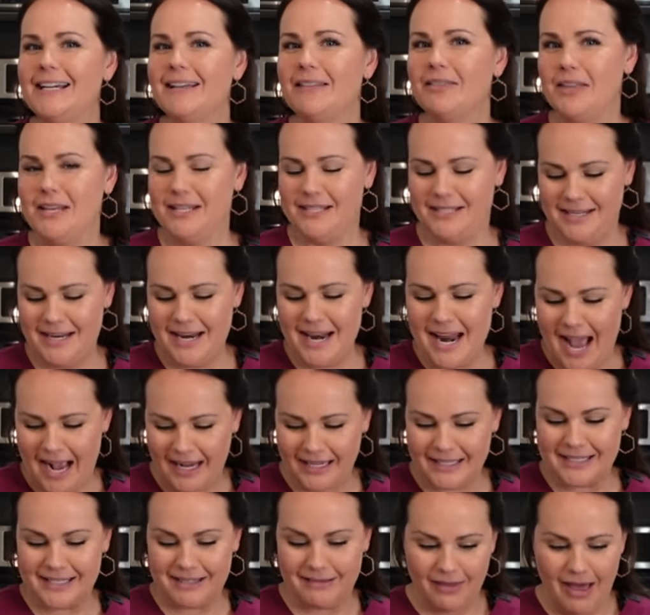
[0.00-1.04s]
this
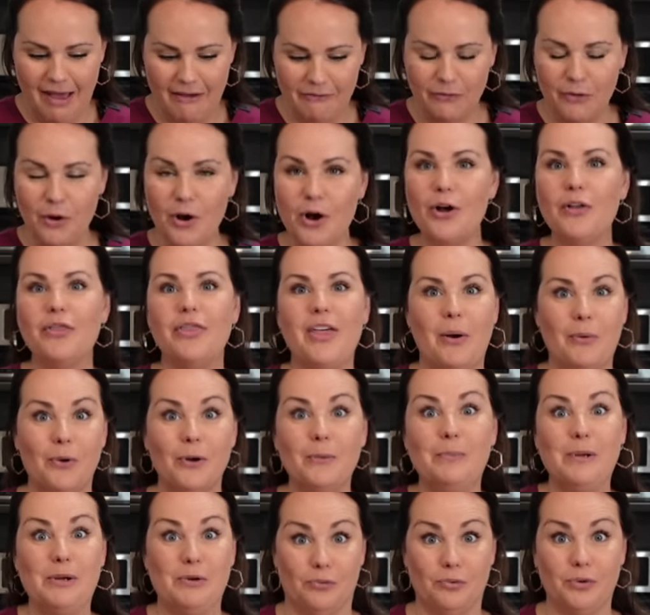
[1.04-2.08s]
next level that
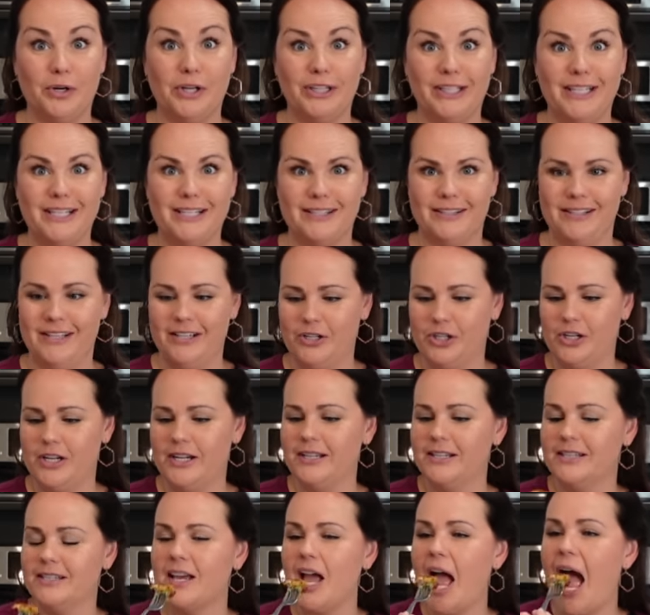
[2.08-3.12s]
would be really
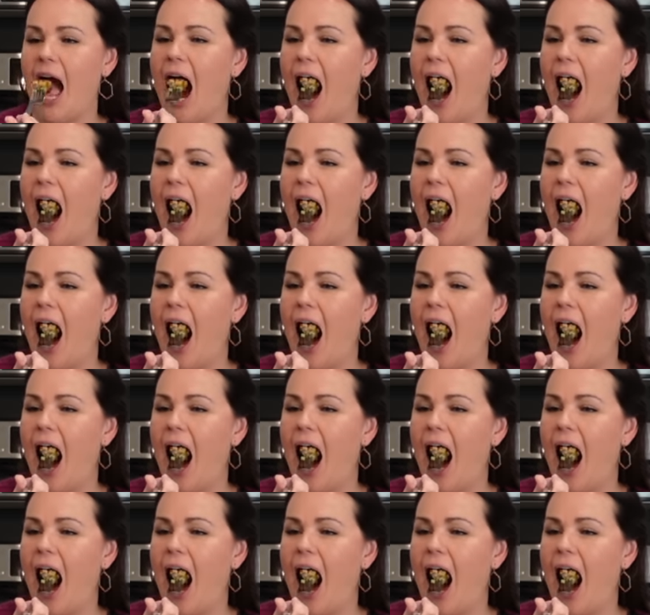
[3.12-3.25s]
delicious.